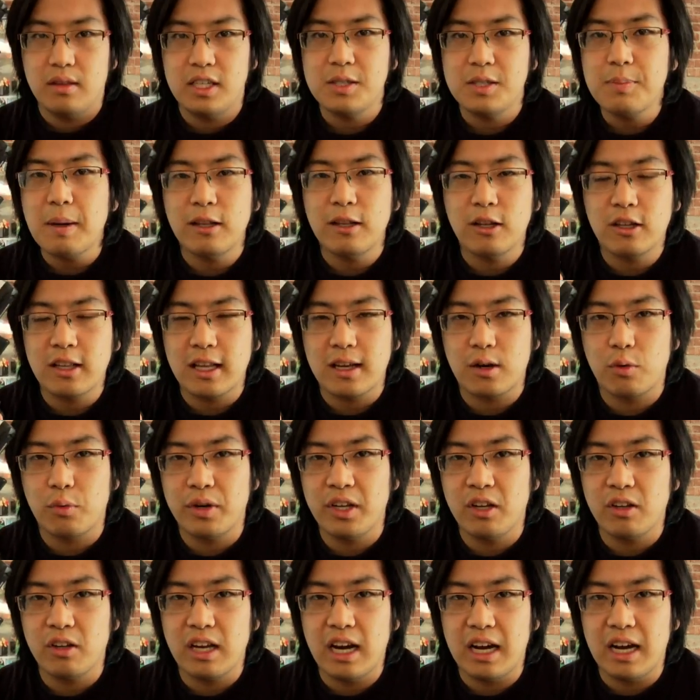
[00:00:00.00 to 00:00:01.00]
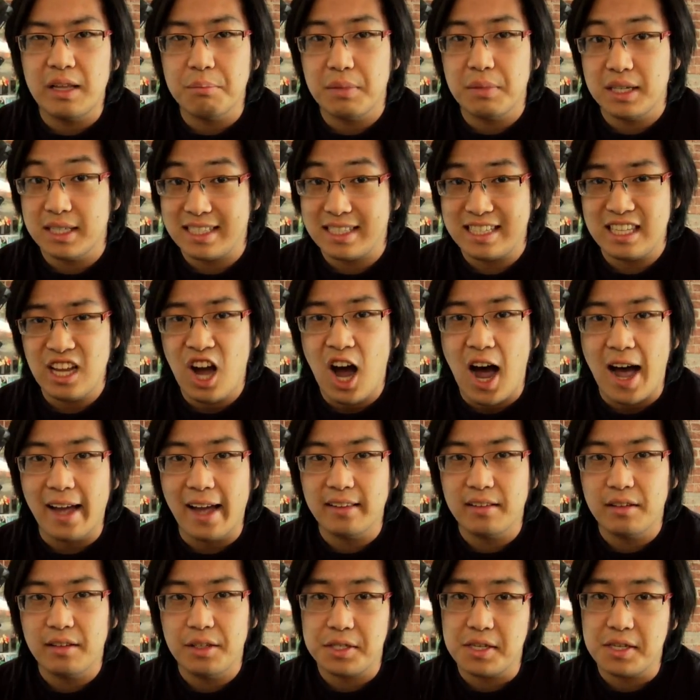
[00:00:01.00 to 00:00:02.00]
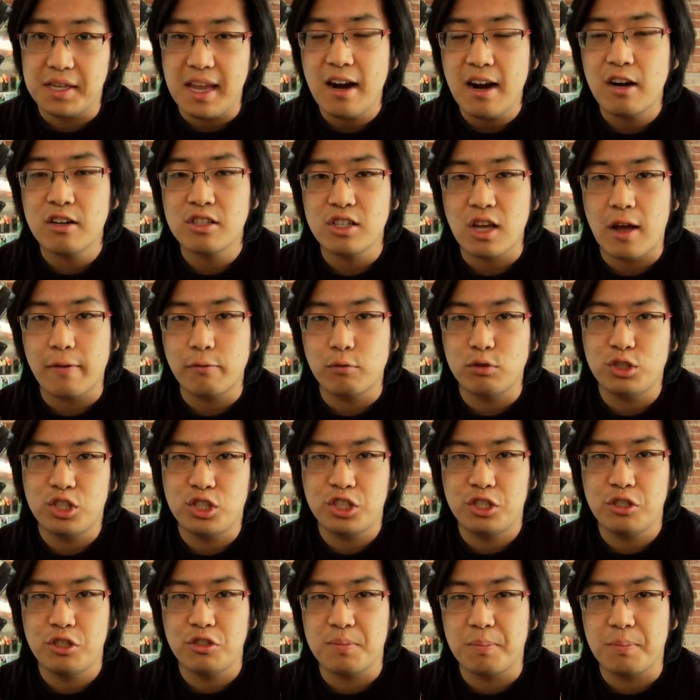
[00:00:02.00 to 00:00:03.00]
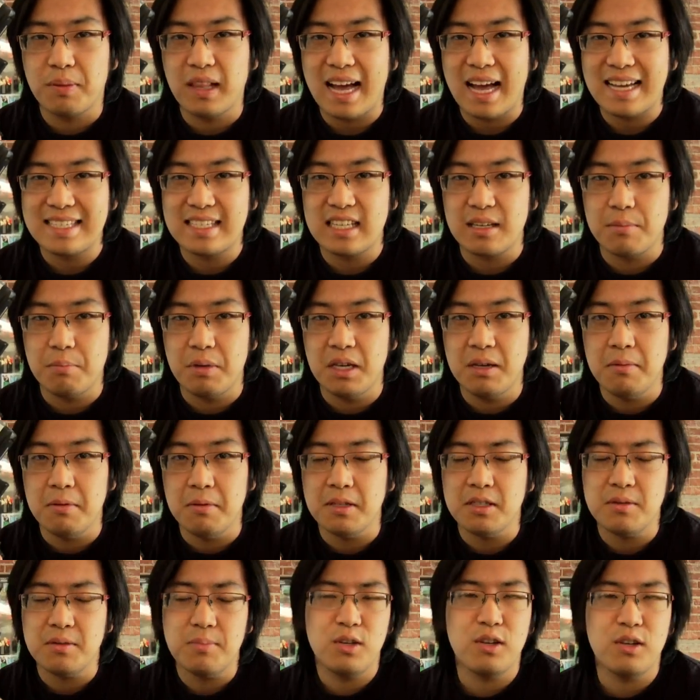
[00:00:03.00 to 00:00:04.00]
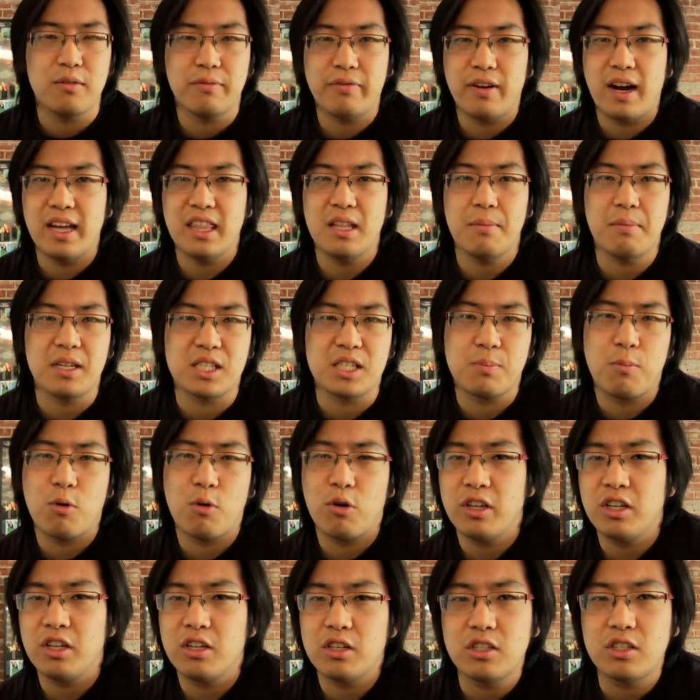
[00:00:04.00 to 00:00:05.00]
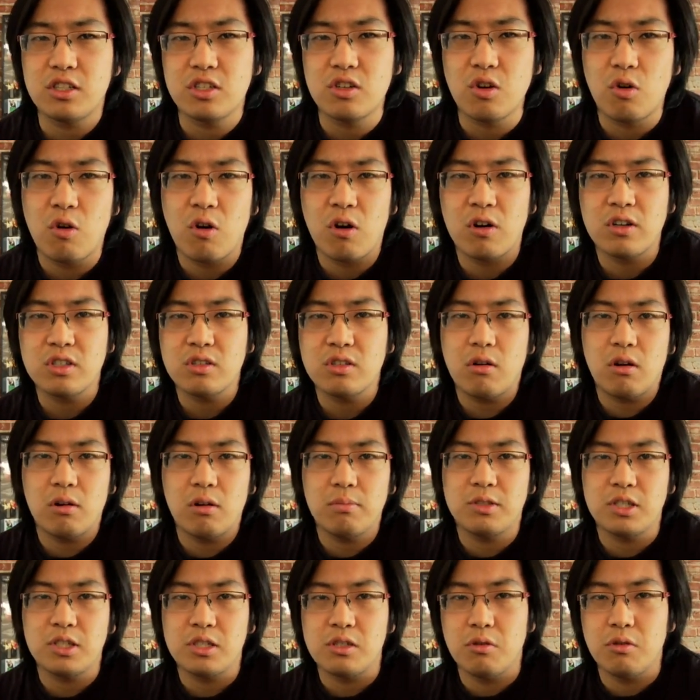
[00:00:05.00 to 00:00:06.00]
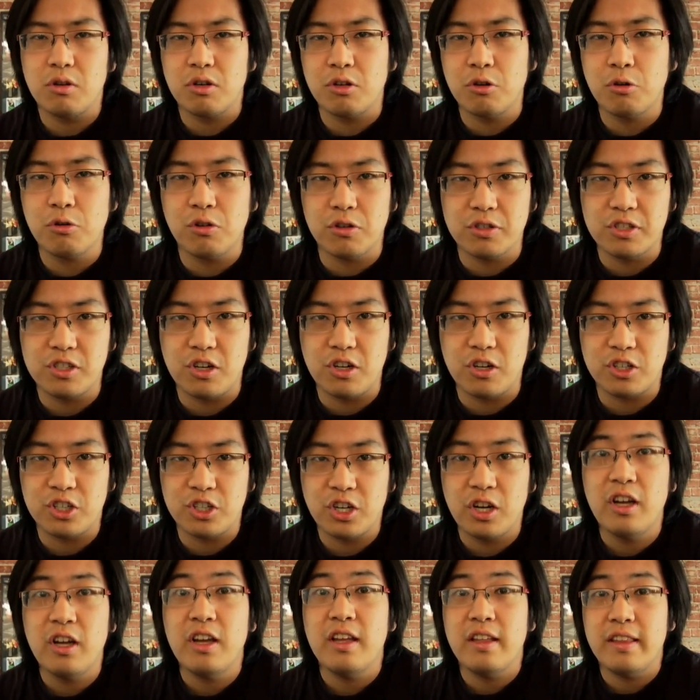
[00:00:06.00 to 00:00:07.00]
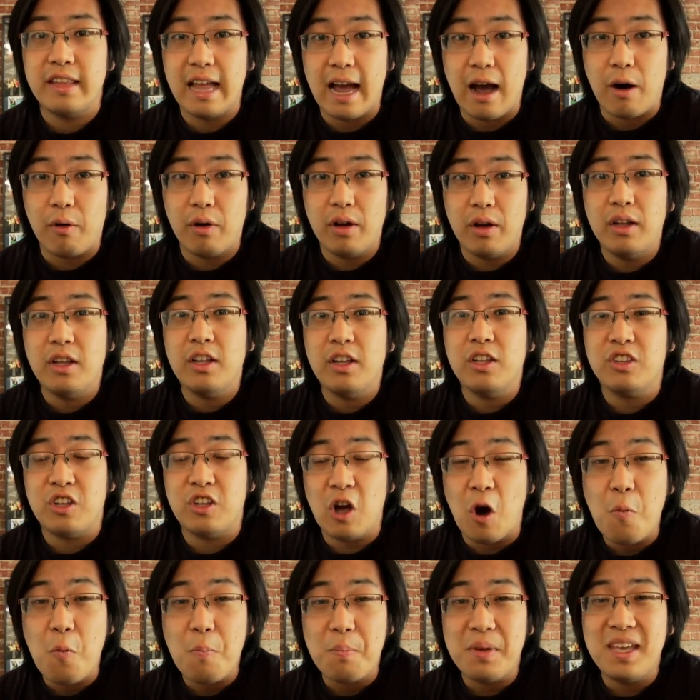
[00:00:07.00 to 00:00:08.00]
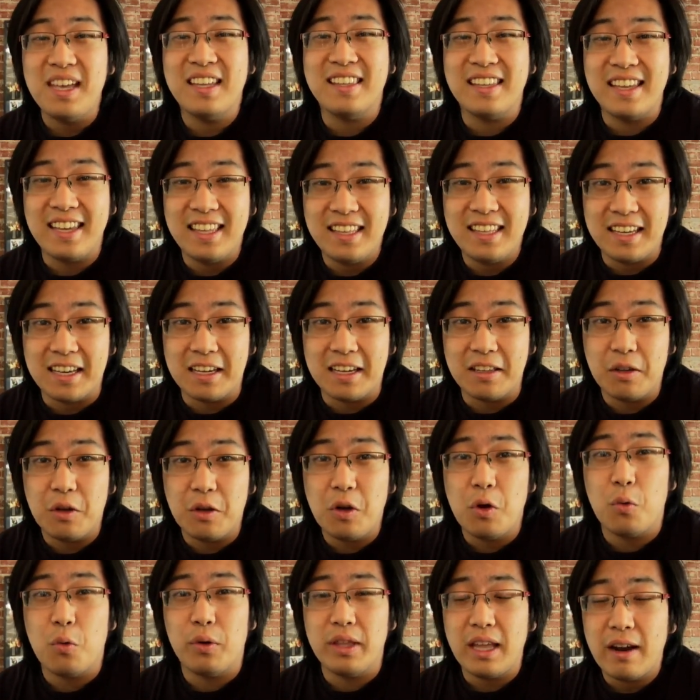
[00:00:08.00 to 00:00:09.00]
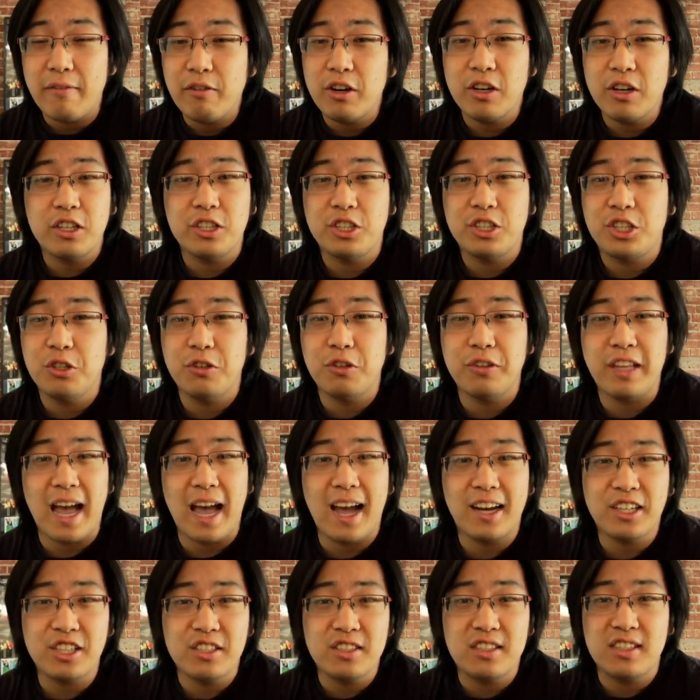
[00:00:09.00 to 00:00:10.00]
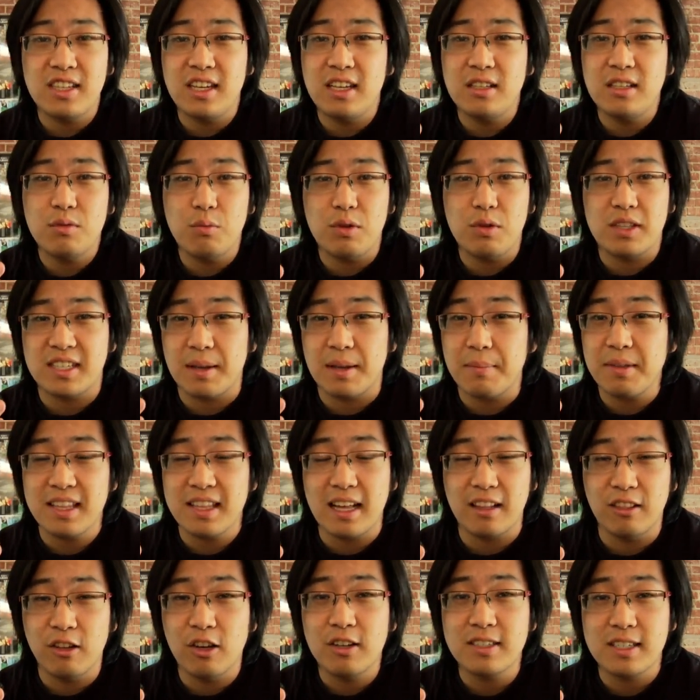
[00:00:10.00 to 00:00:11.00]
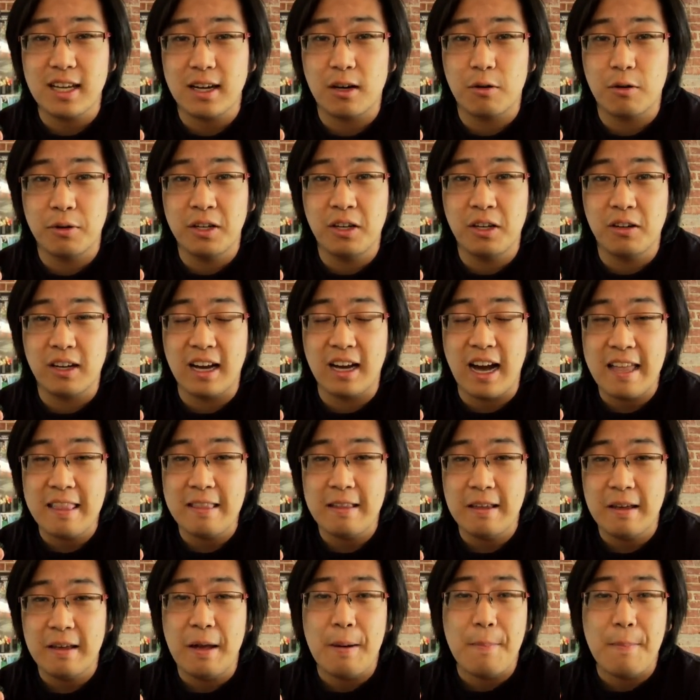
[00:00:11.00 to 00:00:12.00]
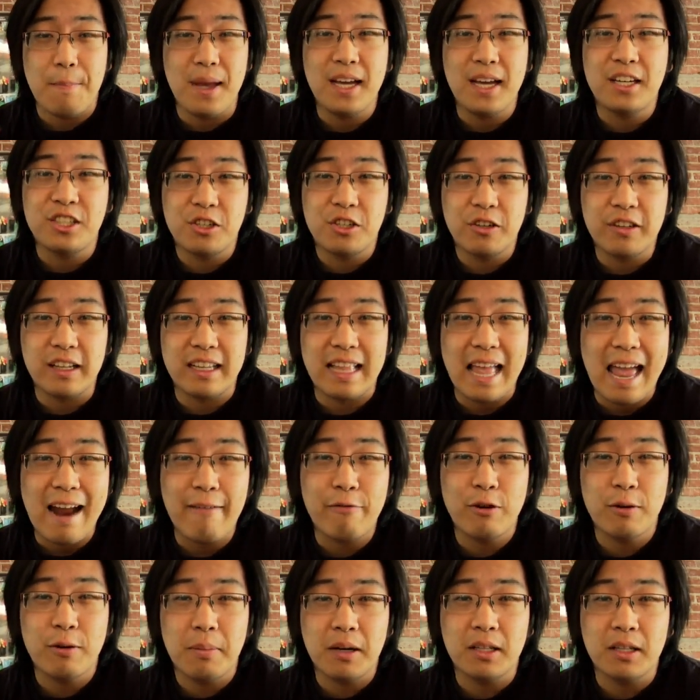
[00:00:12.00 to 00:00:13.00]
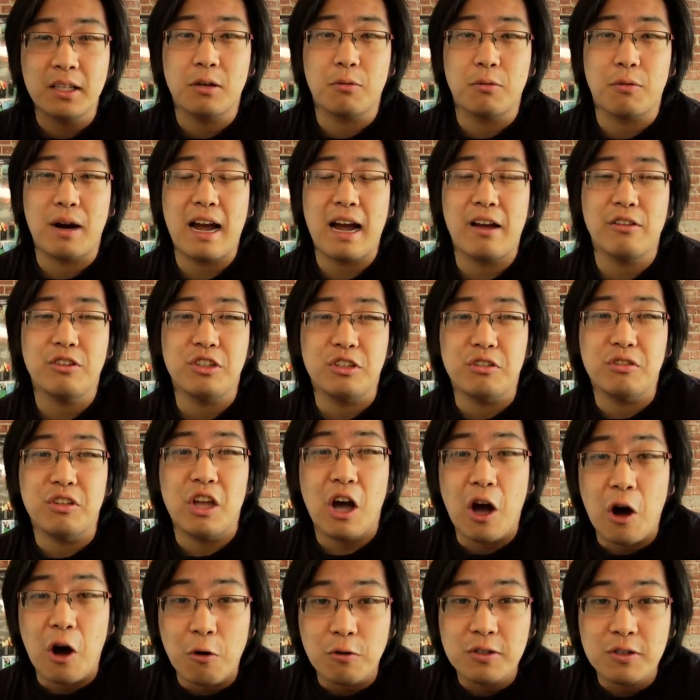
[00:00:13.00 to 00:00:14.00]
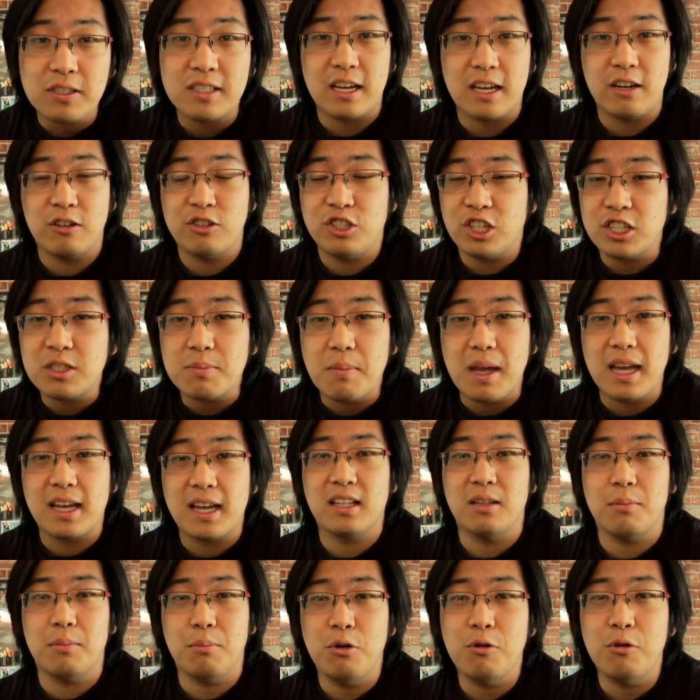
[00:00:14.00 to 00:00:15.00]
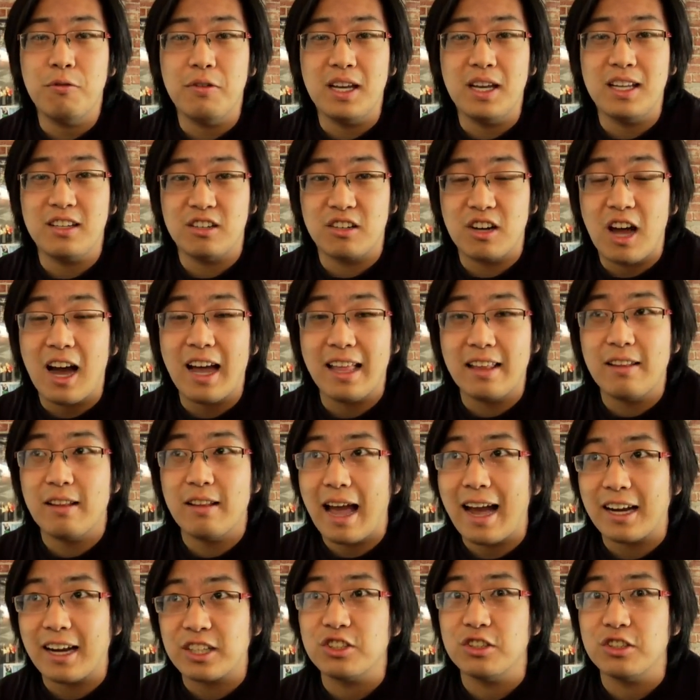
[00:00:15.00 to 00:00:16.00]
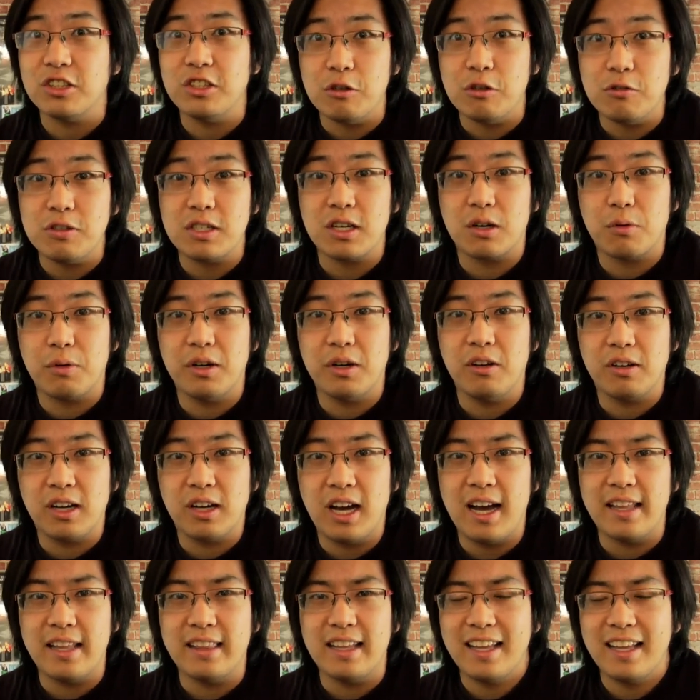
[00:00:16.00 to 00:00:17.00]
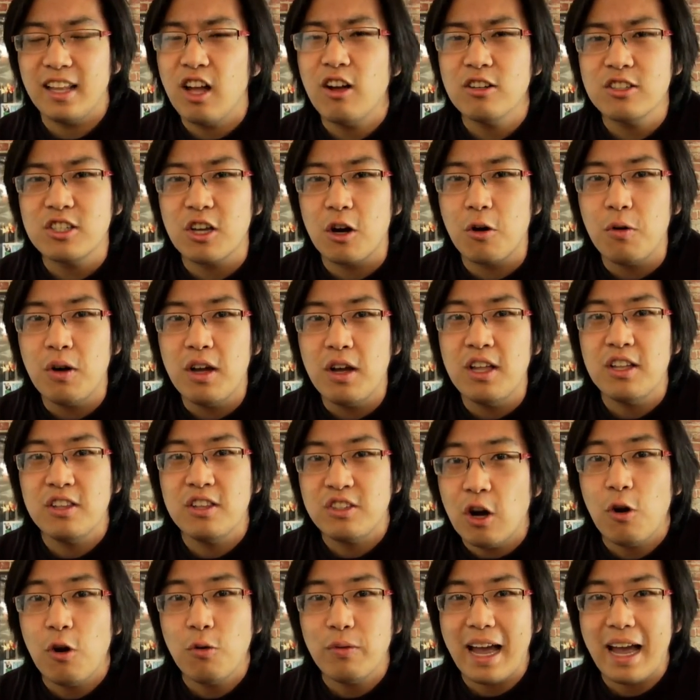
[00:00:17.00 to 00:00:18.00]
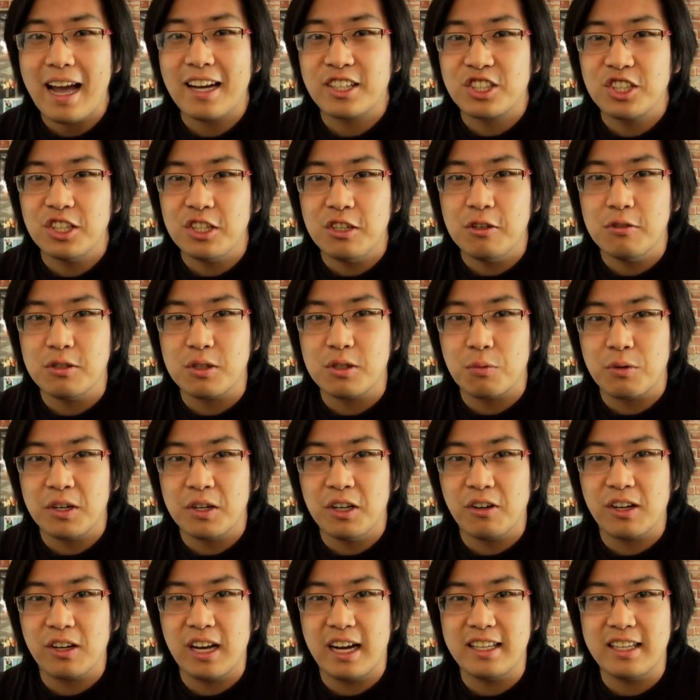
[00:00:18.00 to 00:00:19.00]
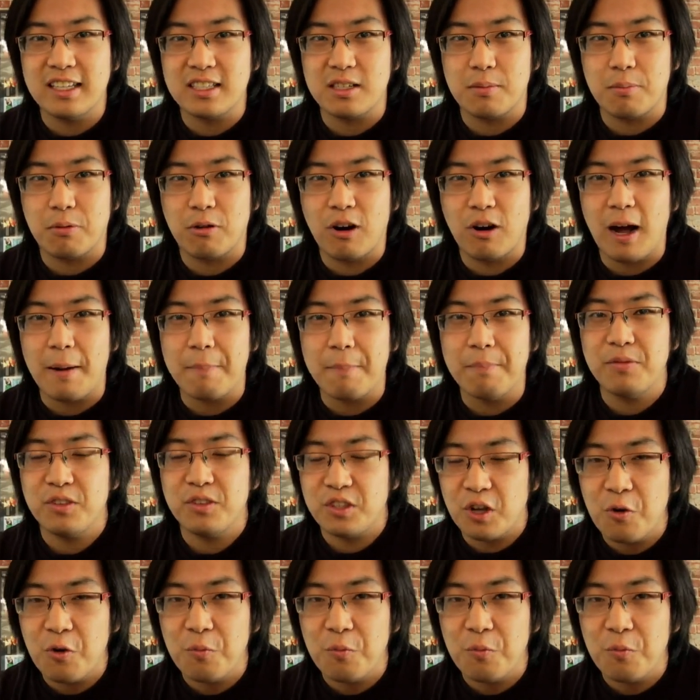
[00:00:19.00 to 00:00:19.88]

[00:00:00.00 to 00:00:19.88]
This might look like a real gun, but it's not. It's an airsoft which just uses plastic BBs. You can find them at sporting goods stores or just do a Google search. Now, don't be an idiot. Whenever you're gonna shoot an action scene with something that looks like a real gun, make sure that everybody around you knows that you're just making a movie and you're not actually using a real gun. And also, don't actually use a real gun as a prop.